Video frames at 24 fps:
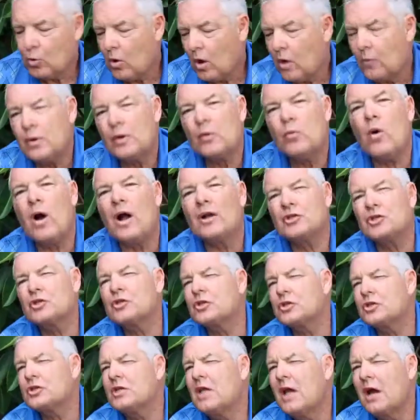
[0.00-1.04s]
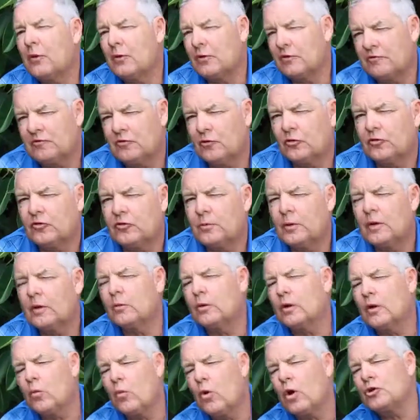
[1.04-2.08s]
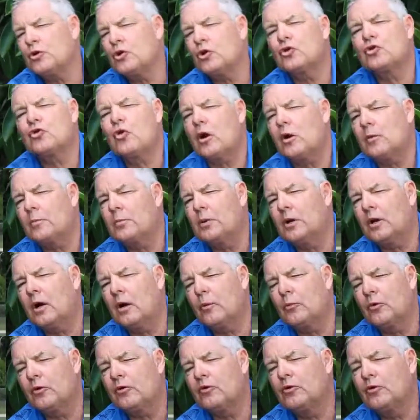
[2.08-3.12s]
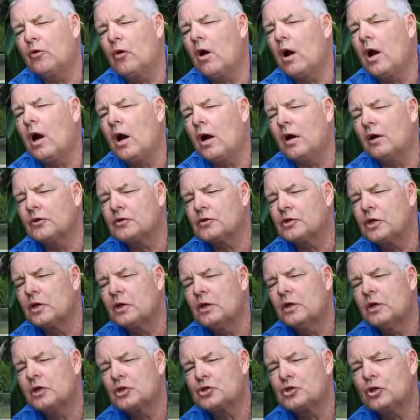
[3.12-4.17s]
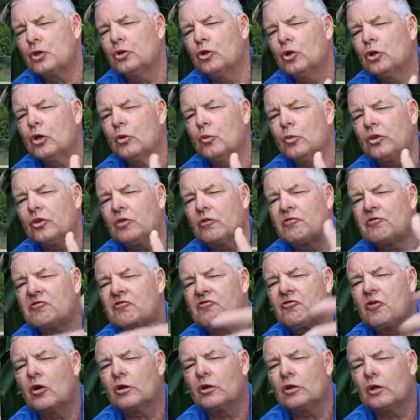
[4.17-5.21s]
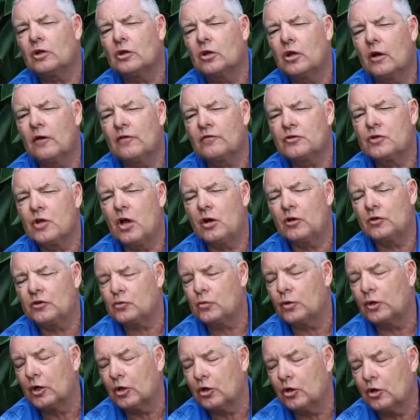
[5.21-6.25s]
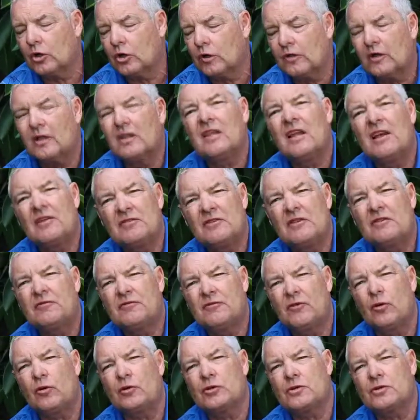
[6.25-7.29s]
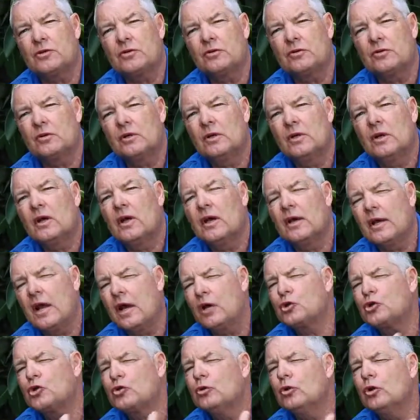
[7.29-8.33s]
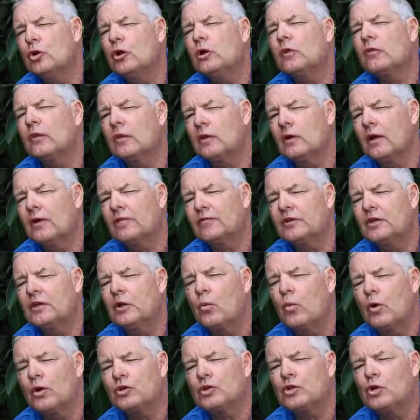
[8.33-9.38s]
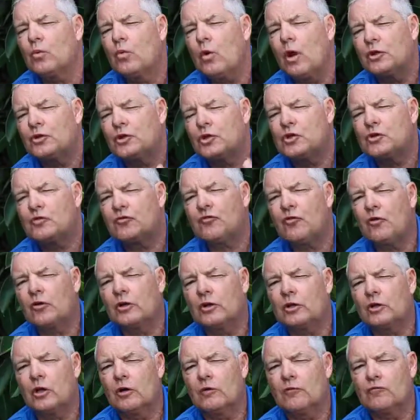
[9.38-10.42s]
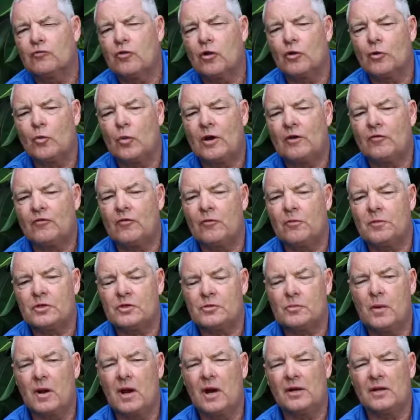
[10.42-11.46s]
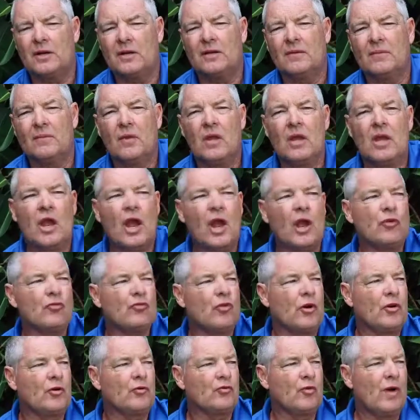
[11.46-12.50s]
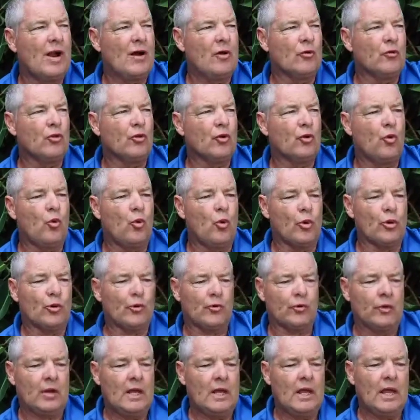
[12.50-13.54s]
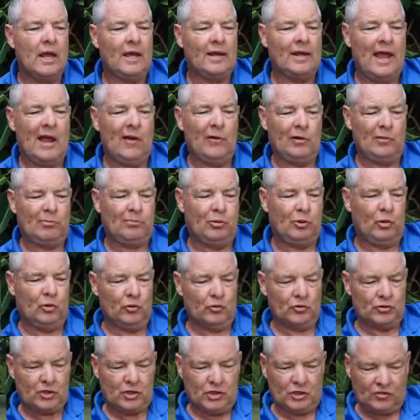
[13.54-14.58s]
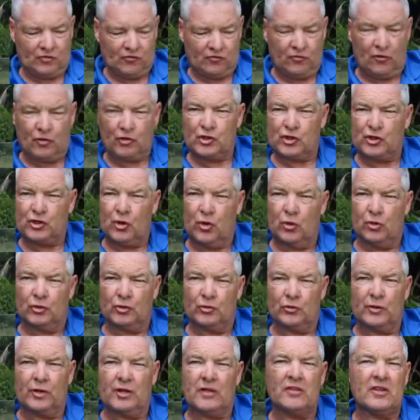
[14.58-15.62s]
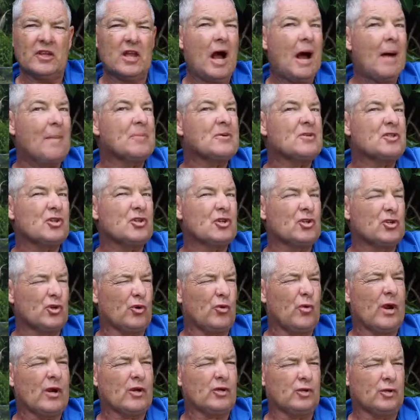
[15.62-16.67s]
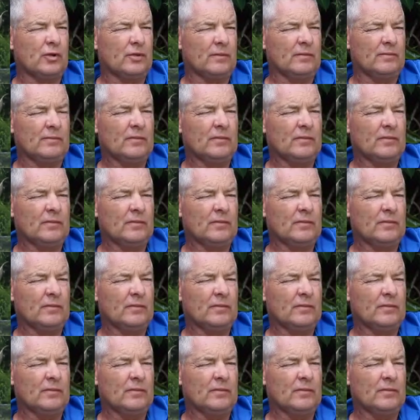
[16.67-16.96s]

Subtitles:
while we watch this now at full speed, what I want you to try to pick up with your eyes is to look at what the front glove does. We're going to look at the lefty first. And as you look at the lefty, I want you to watch his front glove run away from his body and run around the corner, and how it pulls his front shoulder in the opposite direction.